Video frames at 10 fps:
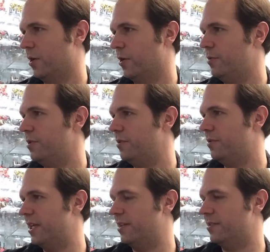Who do you
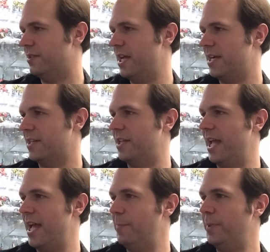think is the next
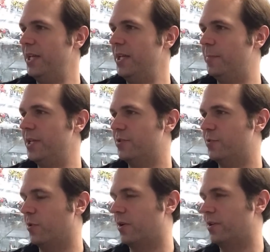MP Beast
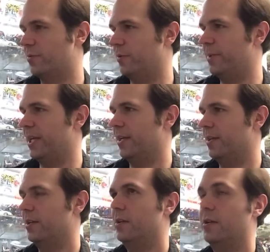Wars will be?
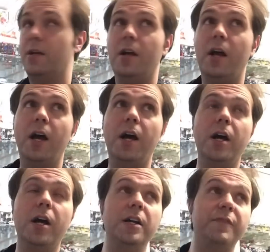
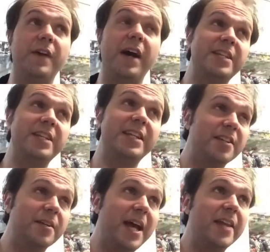If I was a
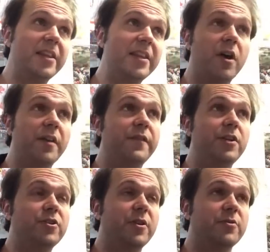guessing man, they want to
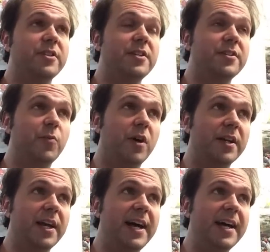finish those Season 1
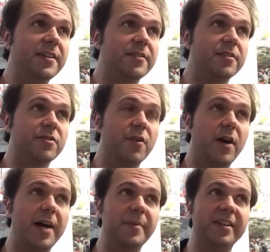guys, so
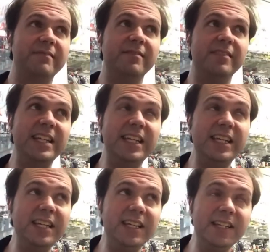I'm going to
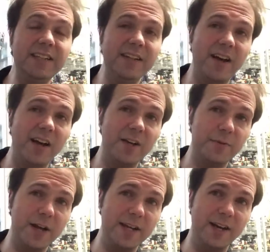lean on
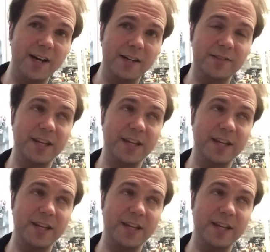Rhinox.